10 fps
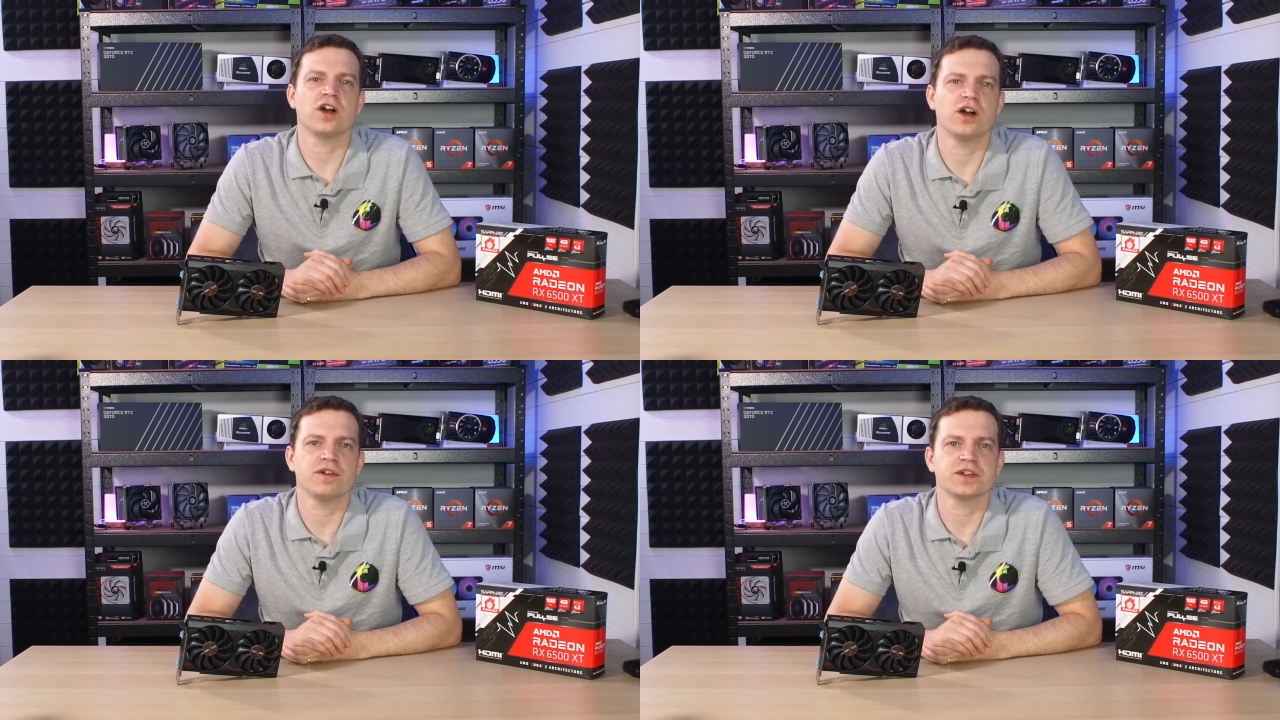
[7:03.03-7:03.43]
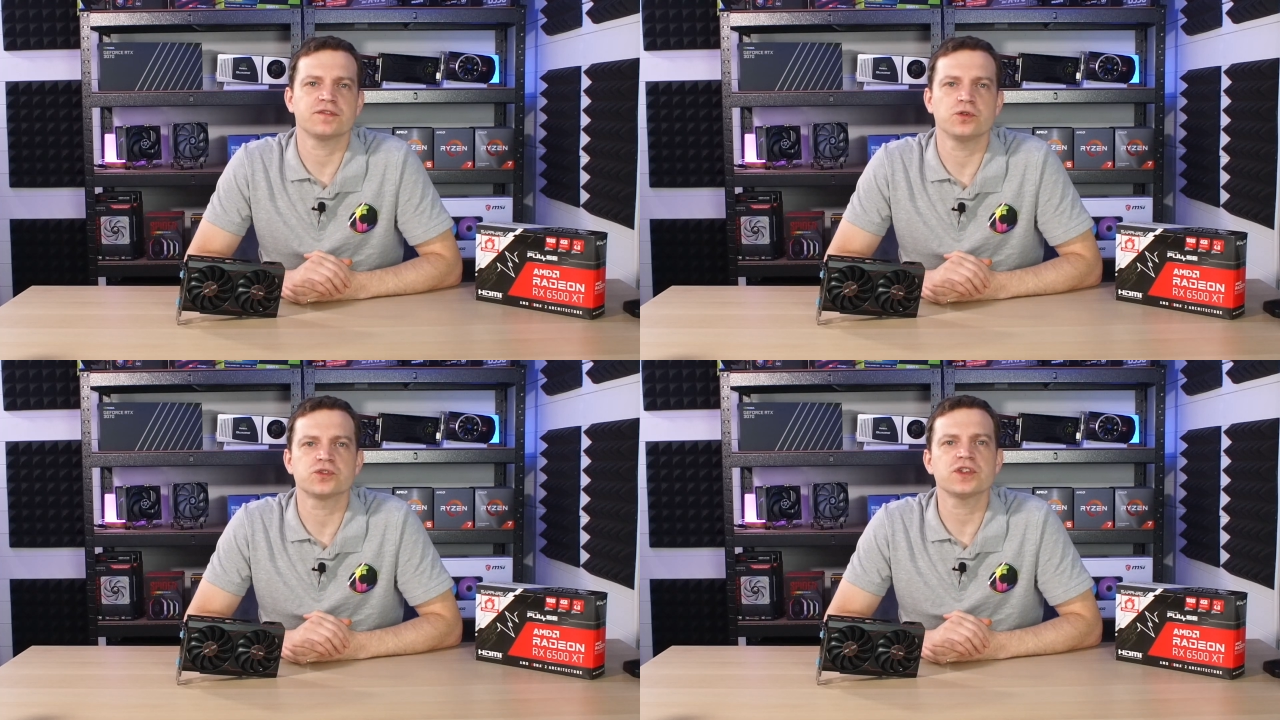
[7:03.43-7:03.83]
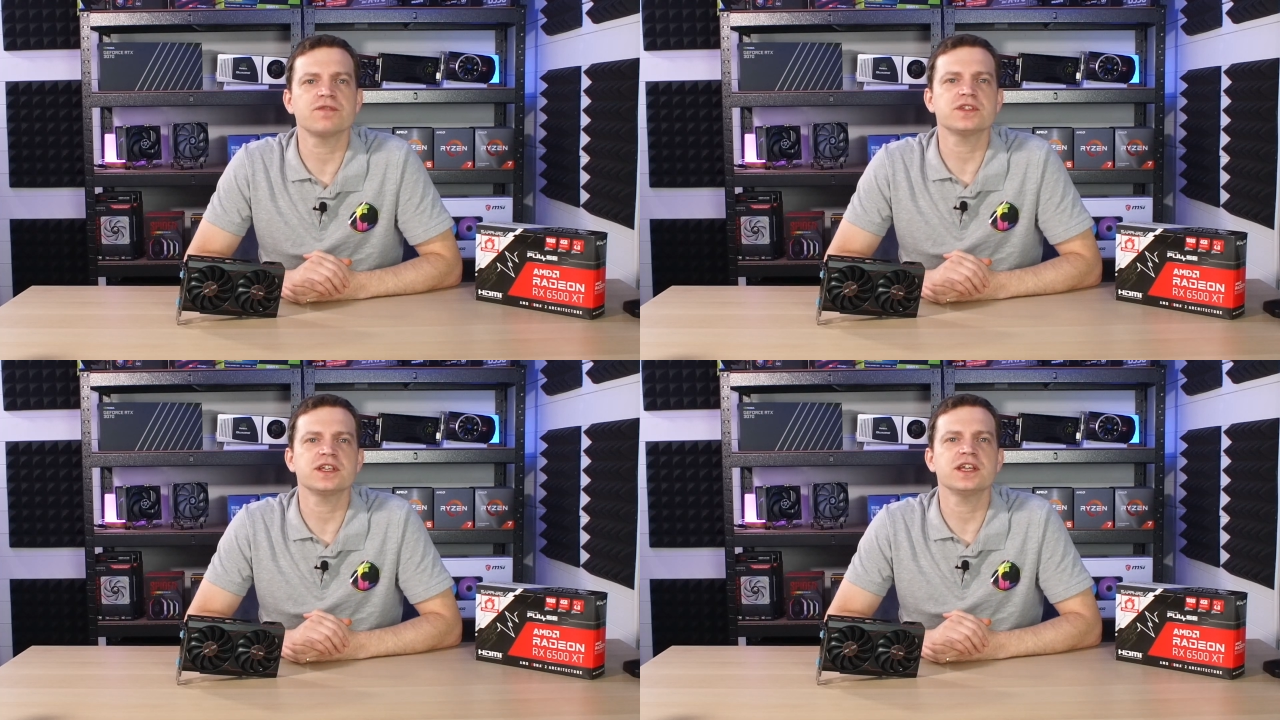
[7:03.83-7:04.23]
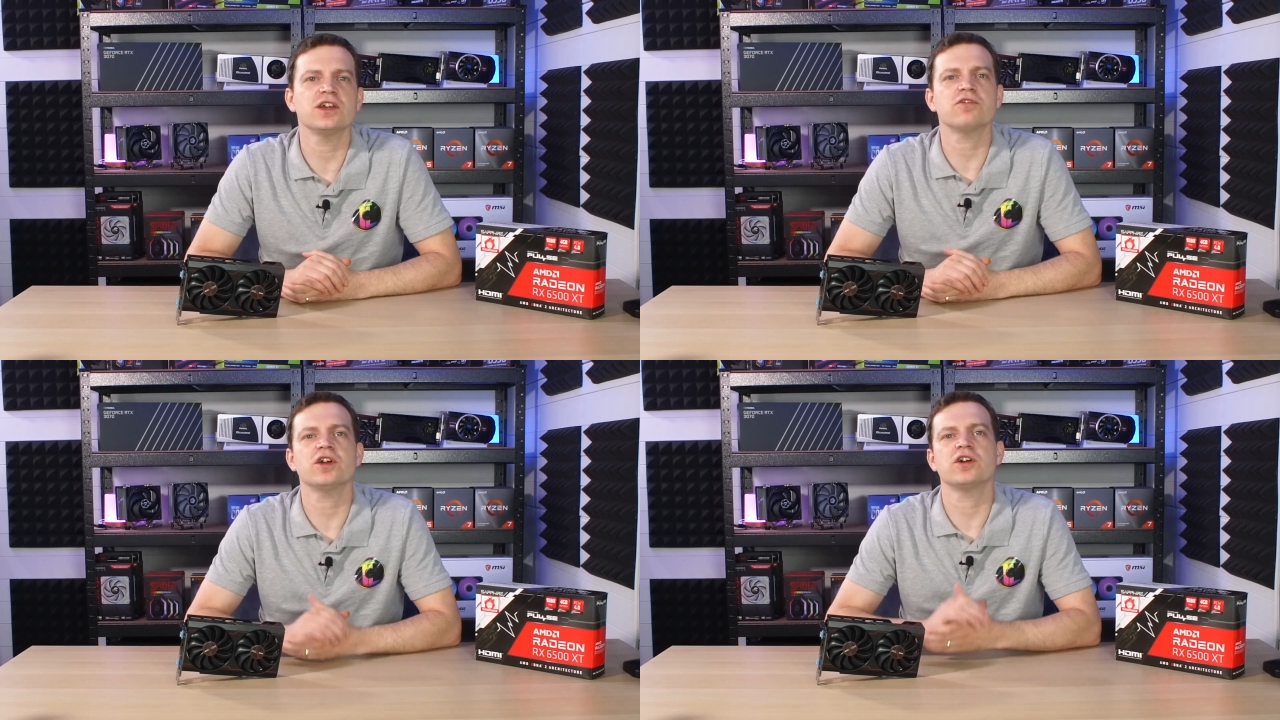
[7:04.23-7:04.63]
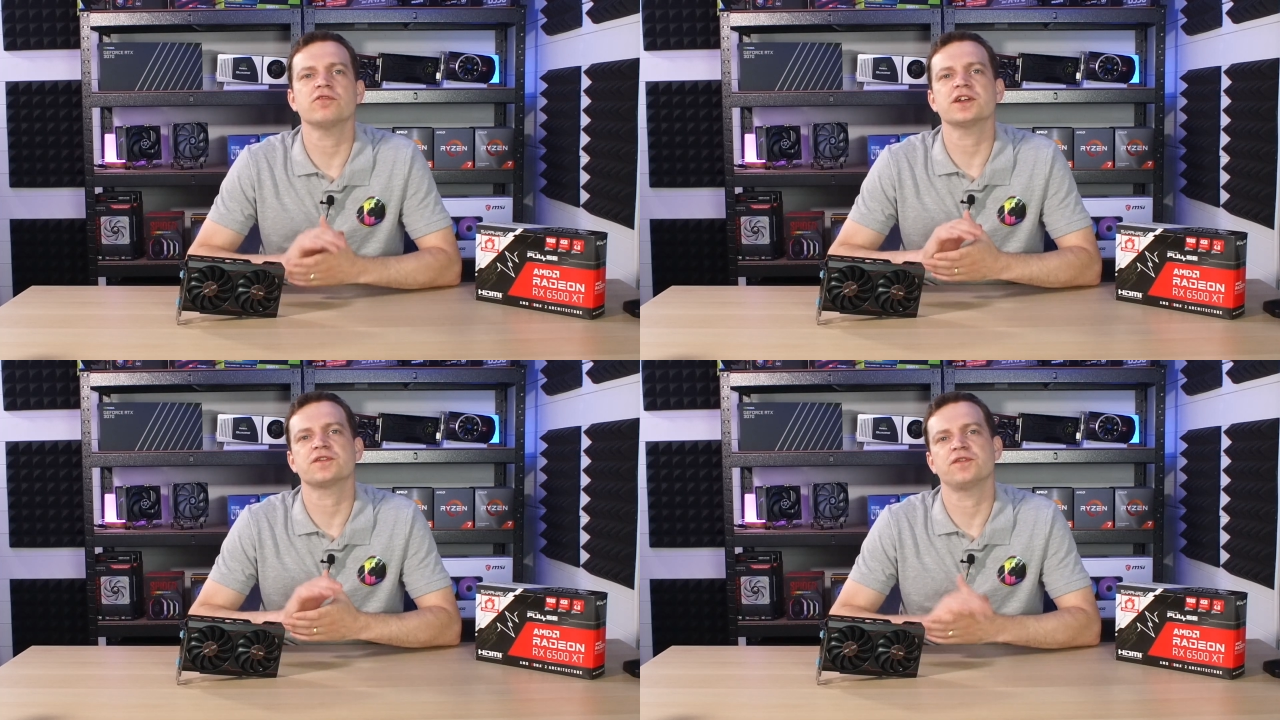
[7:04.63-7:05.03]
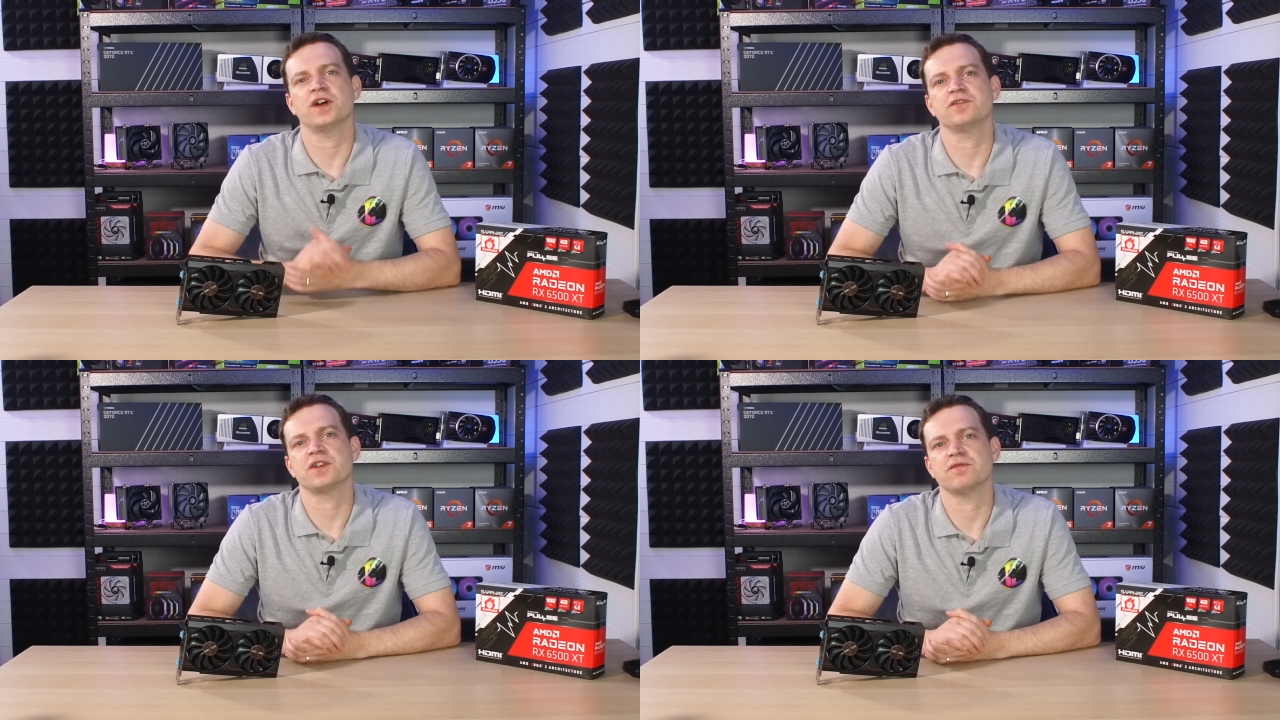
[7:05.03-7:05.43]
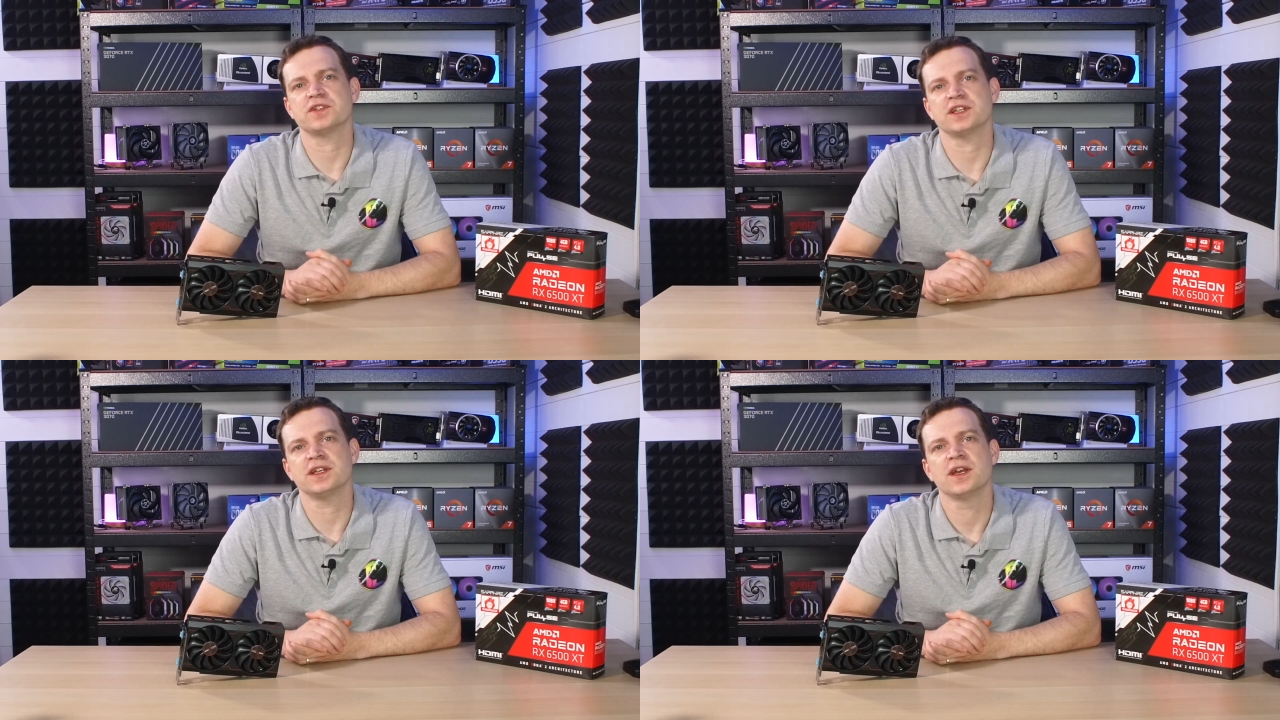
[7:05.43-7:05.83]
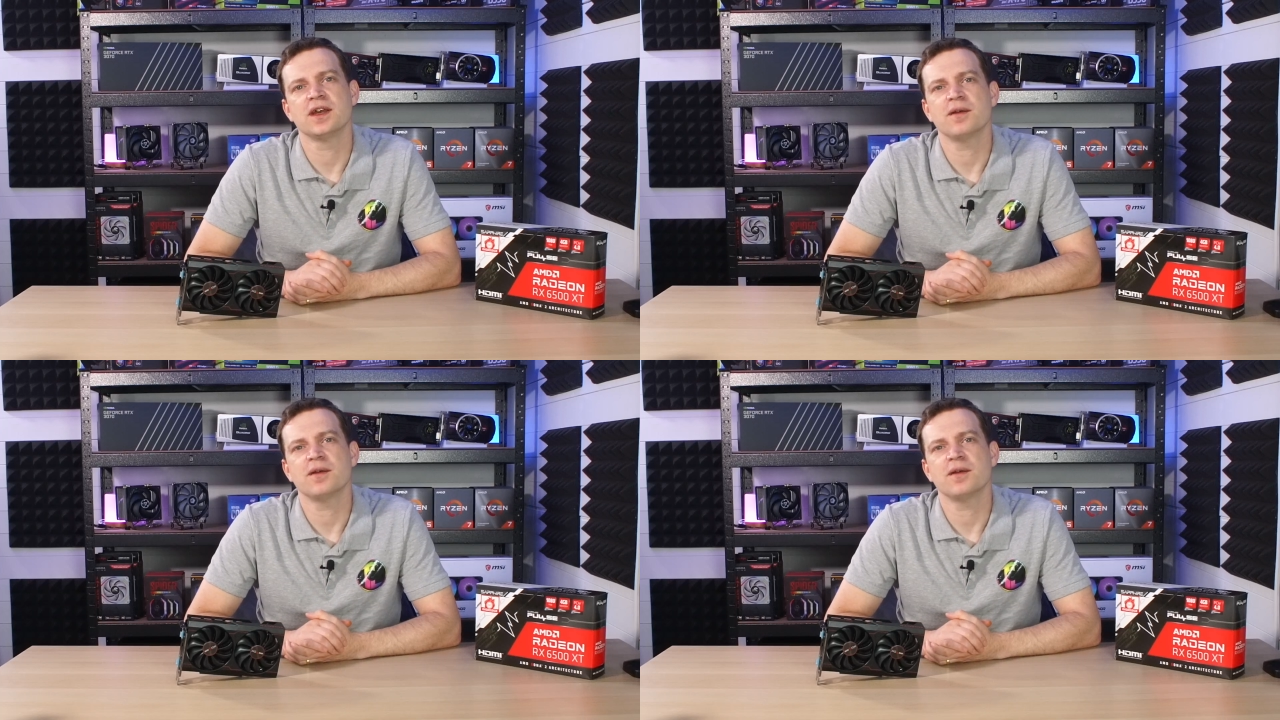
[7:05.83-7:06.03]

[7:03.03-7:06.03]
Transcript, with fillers: RX 470 or an RX 570,